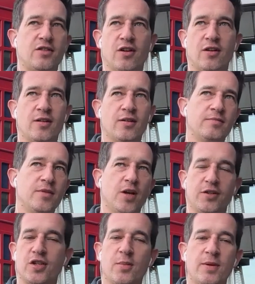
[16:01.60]
are not
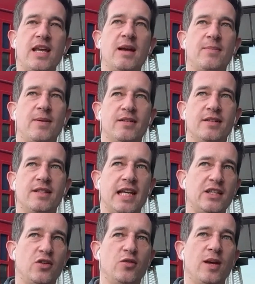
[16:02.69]
determined yet, but stay
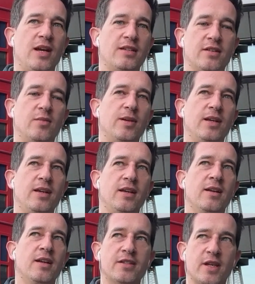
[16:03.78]
tuned because it'll be
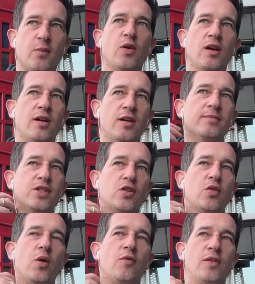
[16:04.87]
somewhere
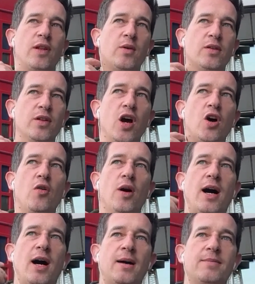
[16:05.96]
soon. Hopefully, we'll know.
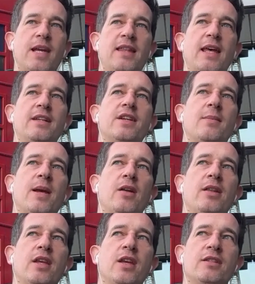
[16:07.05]
And then it's coming out
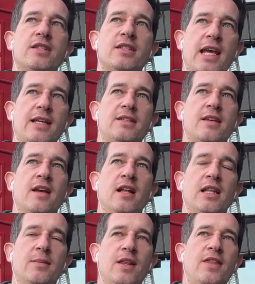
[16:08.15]
in the States,
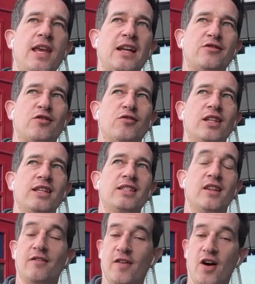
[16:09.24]
limited theatrical release in
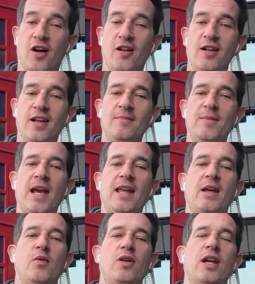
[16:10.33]
the fall. And
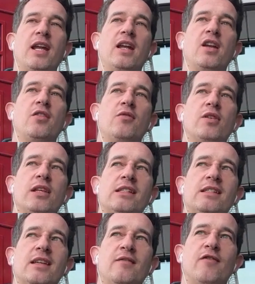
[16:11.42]
then we're getting another
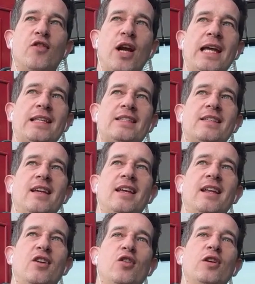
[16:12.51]
release in France
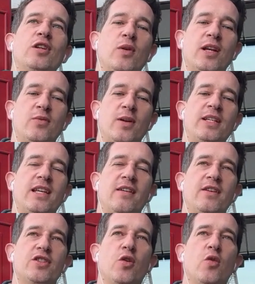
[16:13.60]
in early
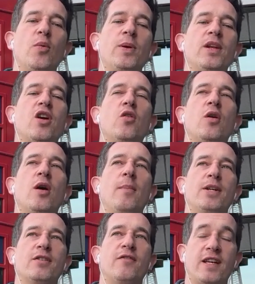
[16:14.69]
2027. So we're hoping to go to a
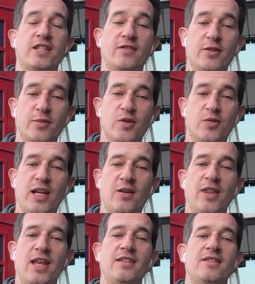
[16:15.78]
bunch of festivals between now
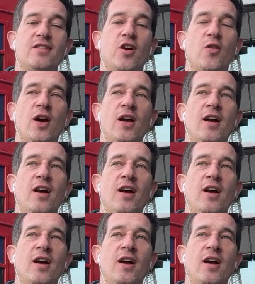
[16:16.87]
and then. So,